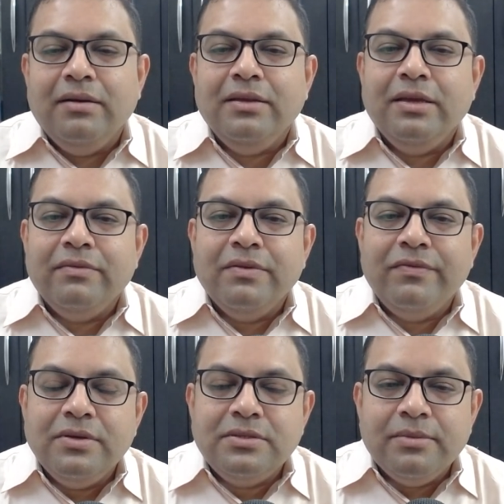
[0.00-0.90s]
He gave the
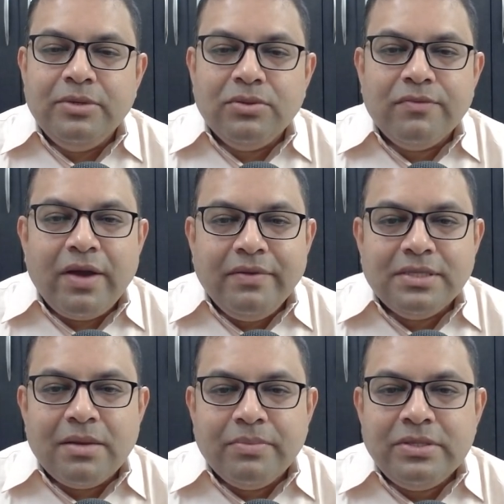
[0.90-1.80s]
first sermon to the five
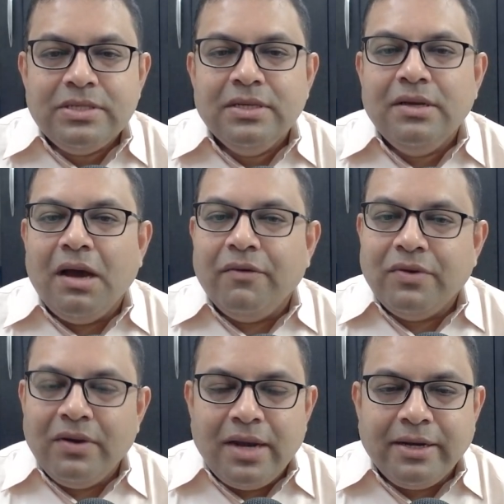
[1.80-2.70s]
disciples
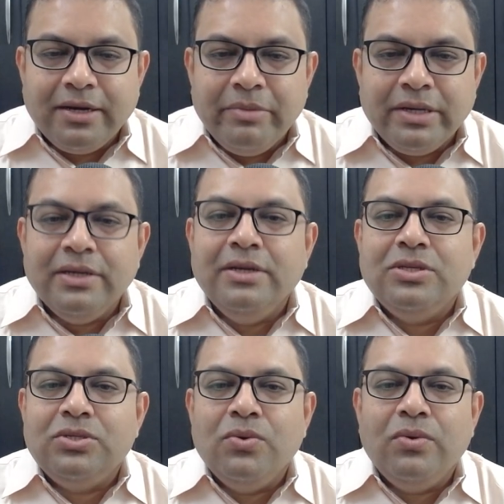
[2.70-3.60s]
after enlightenment.
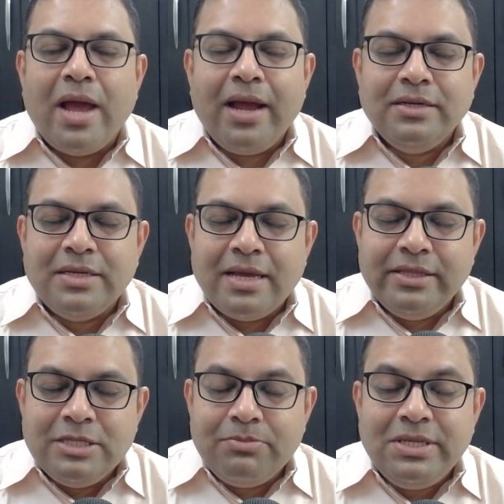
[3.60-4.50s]
So
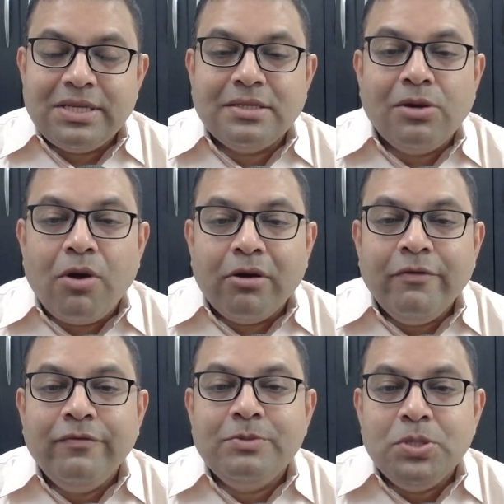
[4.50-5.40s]
this place has a lot
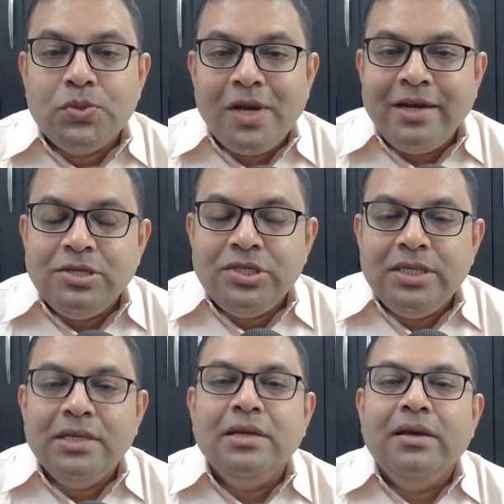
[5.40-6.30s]
of spiritual
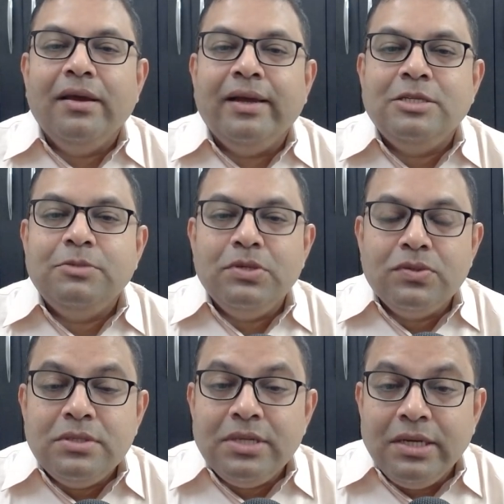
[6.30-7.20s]
energy and
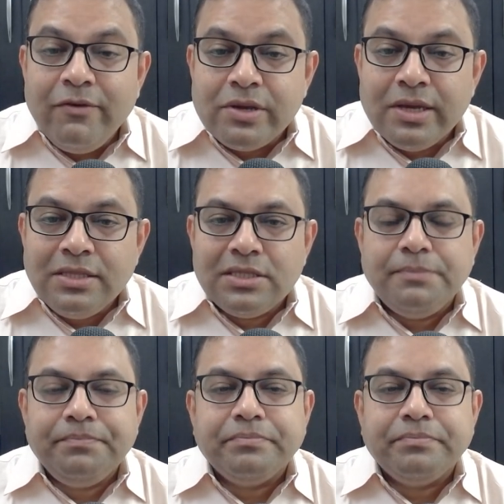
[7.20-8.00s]
spiritual significance.